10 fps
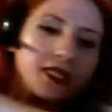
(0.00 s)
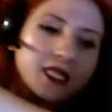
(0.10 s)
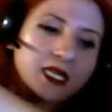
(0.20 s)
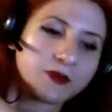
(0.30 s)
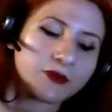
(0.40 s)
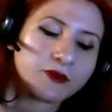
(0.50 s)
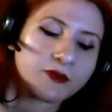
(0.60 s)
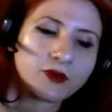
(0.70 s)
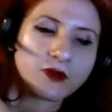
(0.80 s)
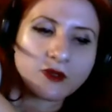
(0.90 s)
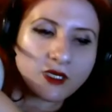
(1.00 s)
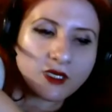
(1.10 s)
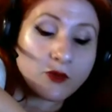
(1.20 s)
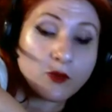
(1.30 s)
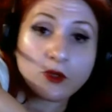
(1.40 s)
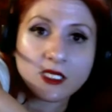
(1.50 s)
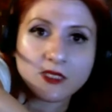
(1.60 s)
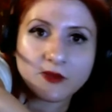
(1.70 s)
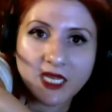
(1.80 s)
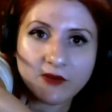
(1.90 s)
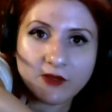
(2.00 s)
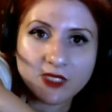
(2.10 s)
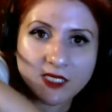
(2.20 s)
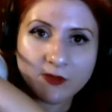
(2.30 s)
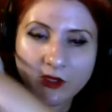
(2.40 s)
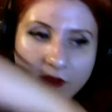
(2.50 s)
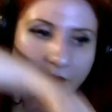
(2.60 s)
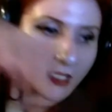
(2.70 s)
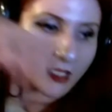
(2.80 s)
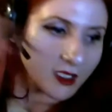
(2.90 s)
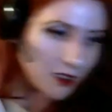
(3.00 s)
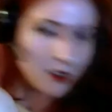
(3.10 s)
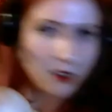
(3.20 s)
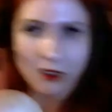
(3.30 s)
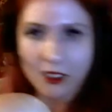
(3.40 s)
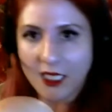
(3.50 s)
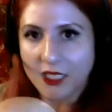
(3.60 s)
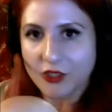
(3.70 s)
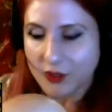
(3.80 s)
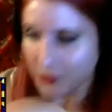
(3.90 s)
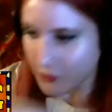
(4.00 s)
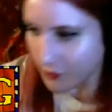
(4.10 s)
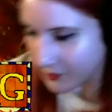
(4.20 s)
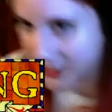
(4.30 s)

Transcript: case we would rule as we have with similar cantrips, where we would